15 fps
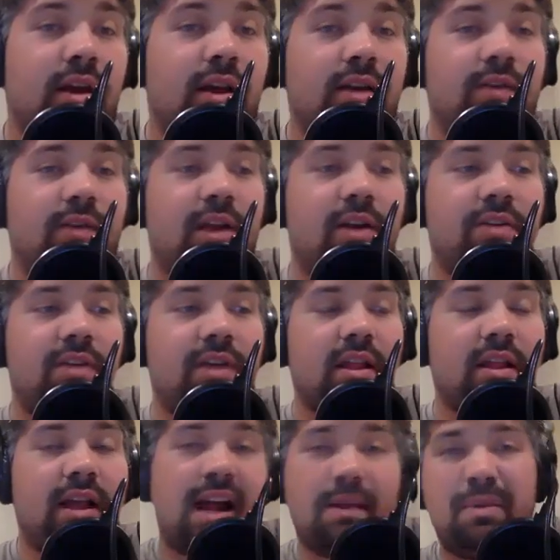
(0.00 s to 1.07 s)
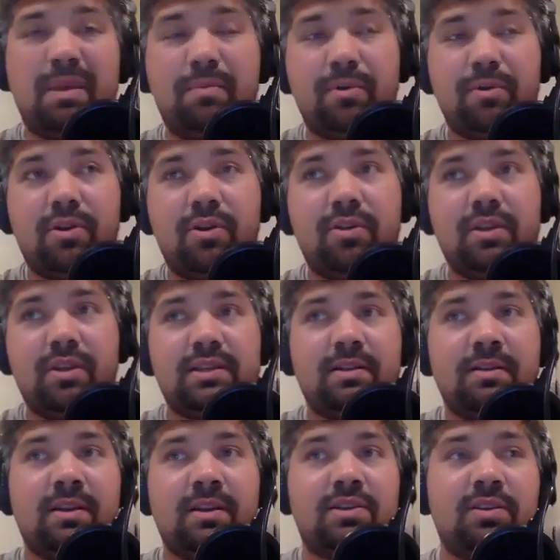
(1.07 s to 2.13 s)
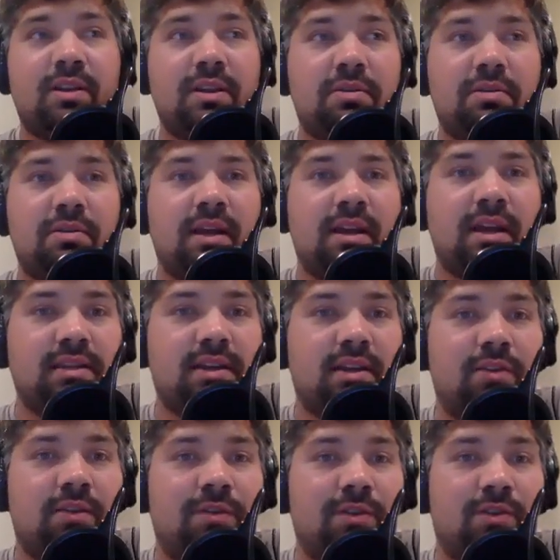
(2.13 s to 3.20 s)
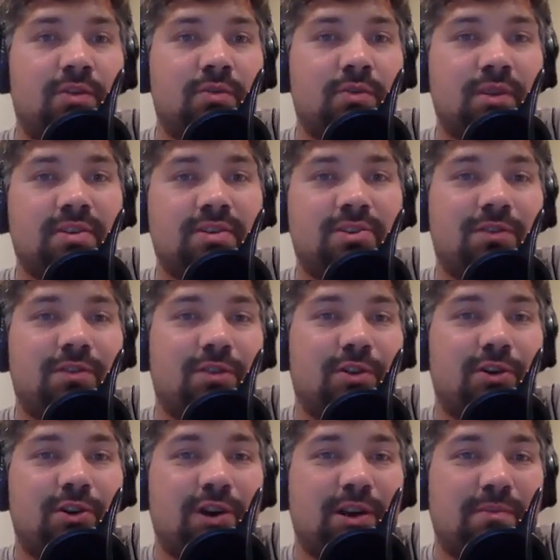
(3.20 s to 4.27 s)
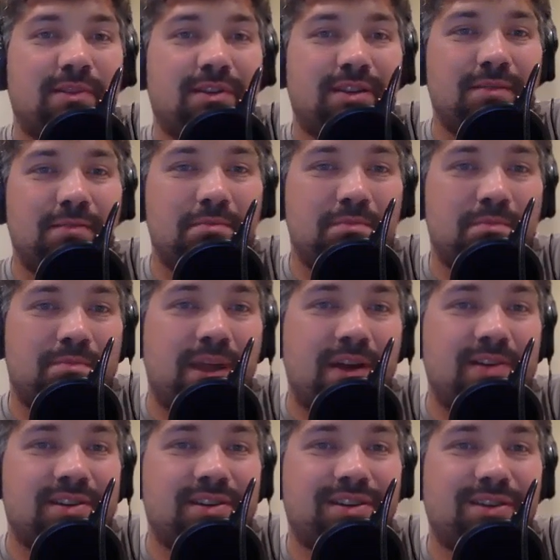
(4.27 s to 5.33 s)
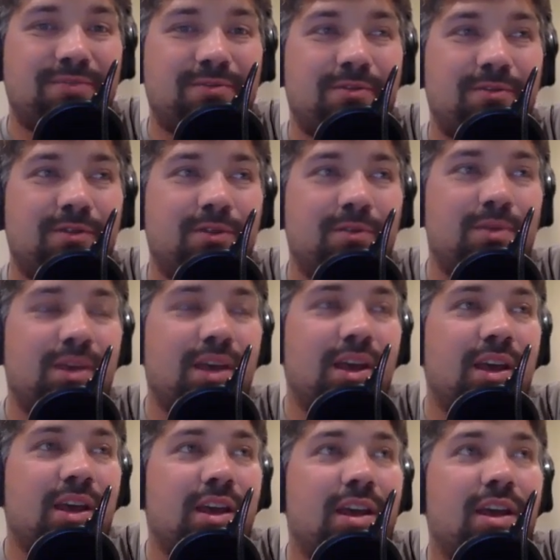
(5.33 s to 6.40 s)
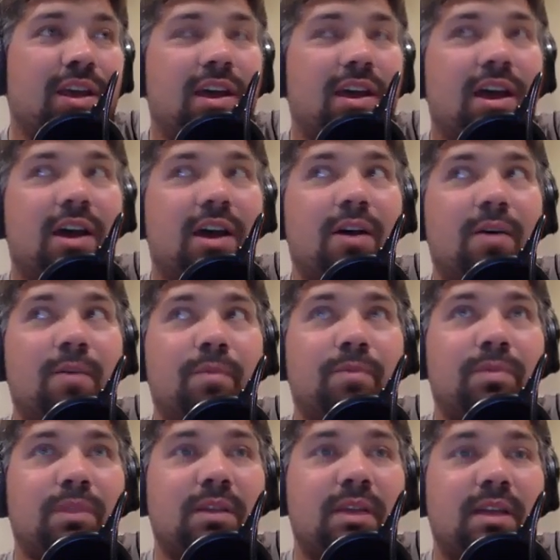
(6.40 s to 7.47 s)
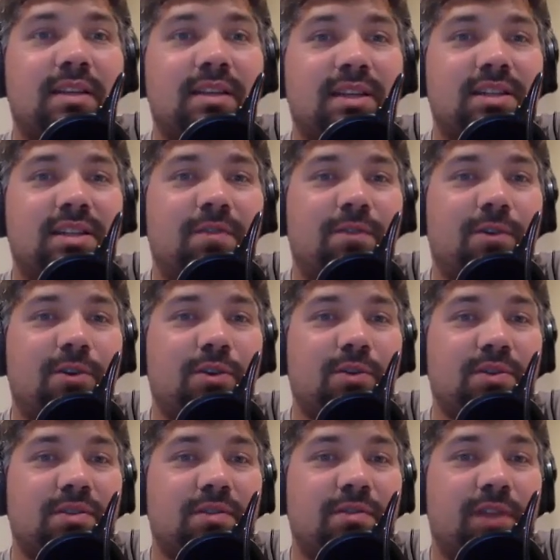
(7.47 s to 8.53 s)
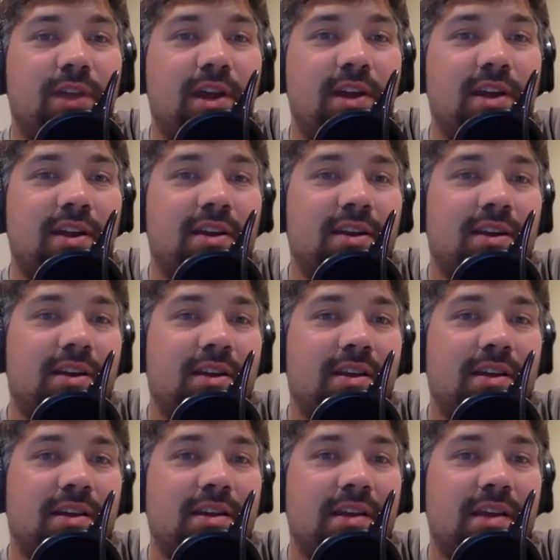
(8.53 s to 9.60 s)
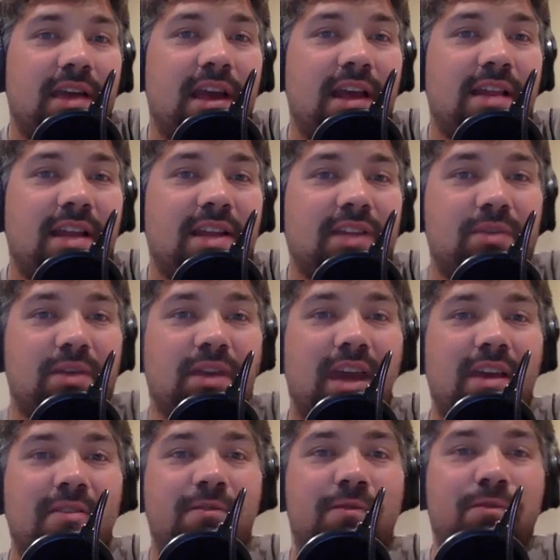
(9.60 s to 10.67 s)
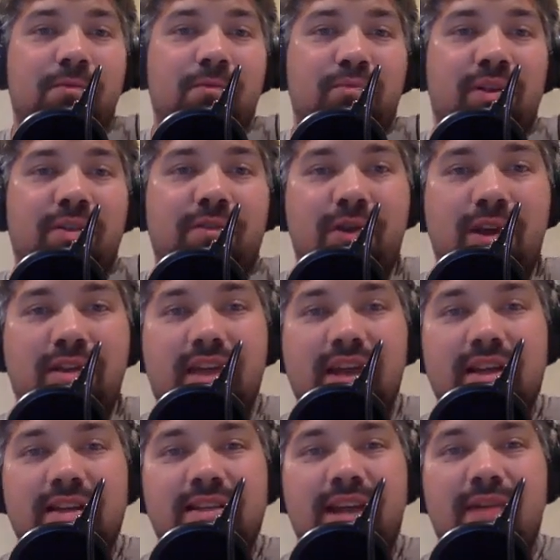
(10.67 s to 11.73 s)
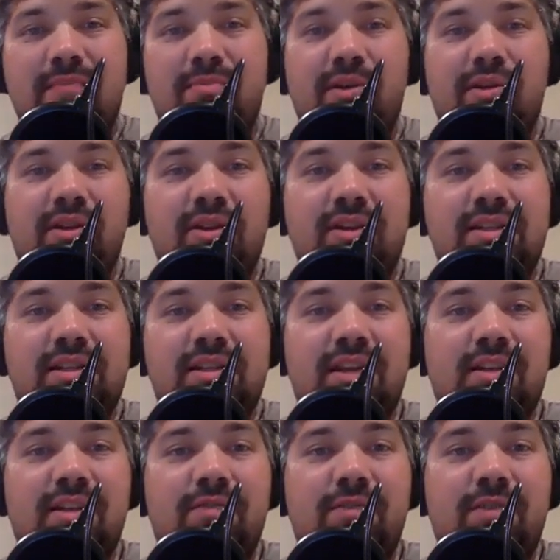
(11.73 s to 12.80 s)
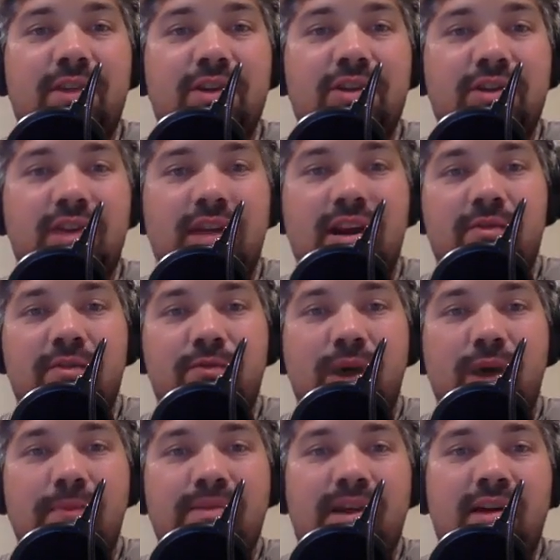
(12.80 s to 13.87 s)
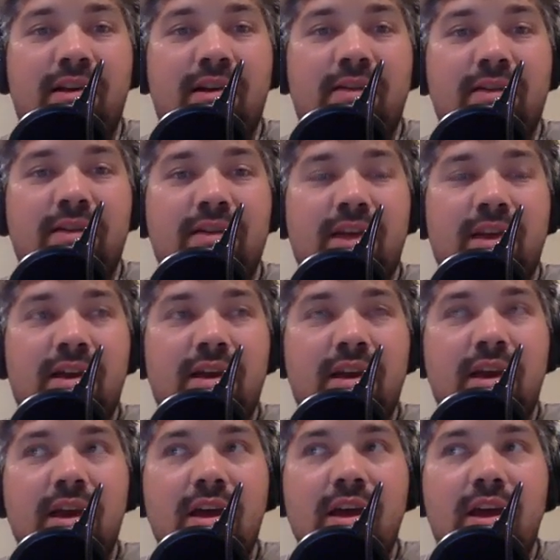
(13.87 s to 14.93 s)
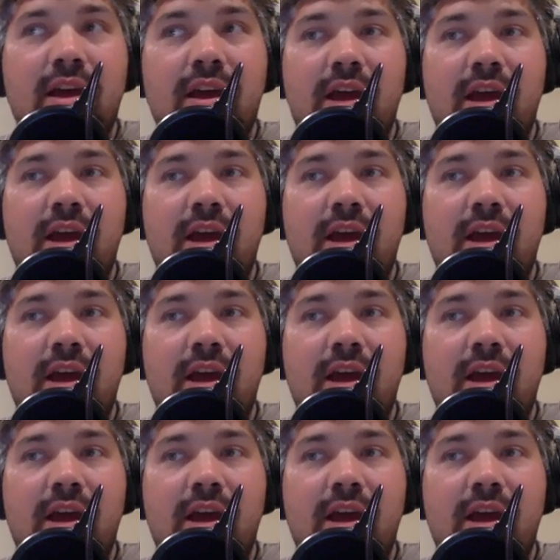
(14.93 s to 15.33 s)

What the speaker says: It's funny. I don't think a lot of people know this unless you like I said, if you do research, if you're a nerd about the Patterson Gimlin film. In '64 there was a flood, and that's what gave Bluff Creek that sandbar that you see in the footage. It kind of wiped out everything, and